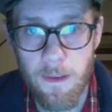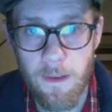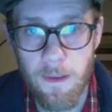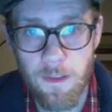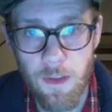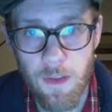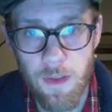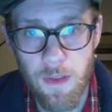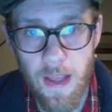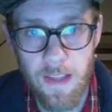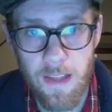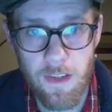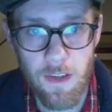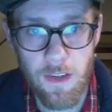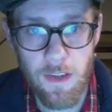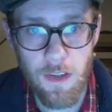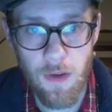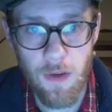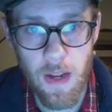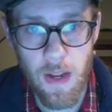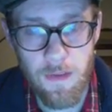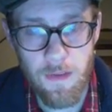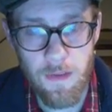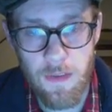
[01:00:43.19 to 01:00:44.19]
So that's our
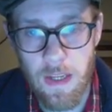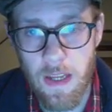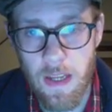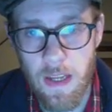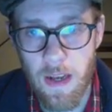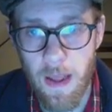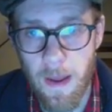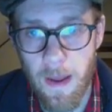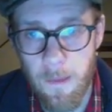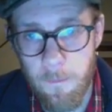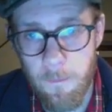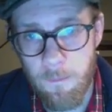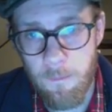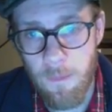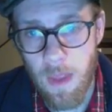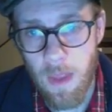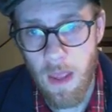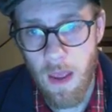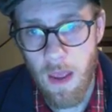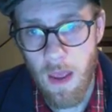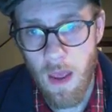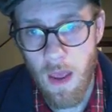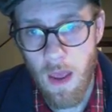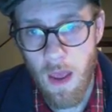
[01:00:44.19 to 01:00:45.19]
strand of DNA.
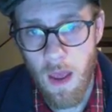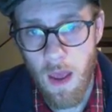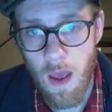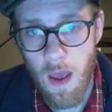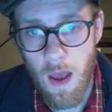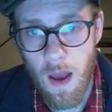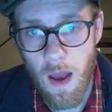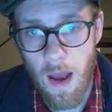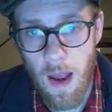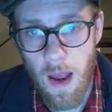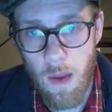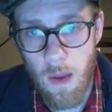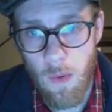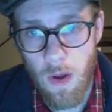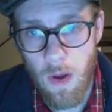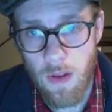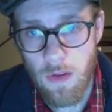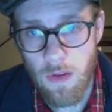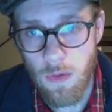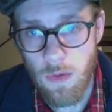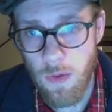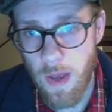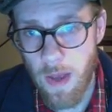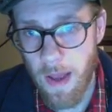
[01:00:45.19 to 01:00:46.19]
I want
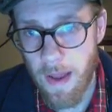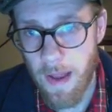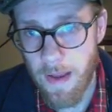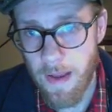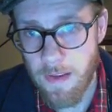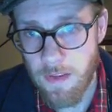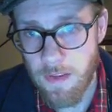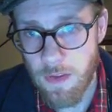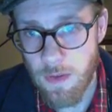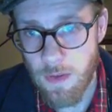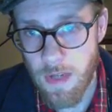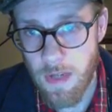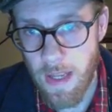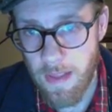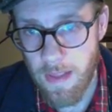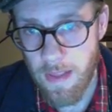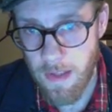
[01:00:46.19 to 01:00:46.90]
you guys to take that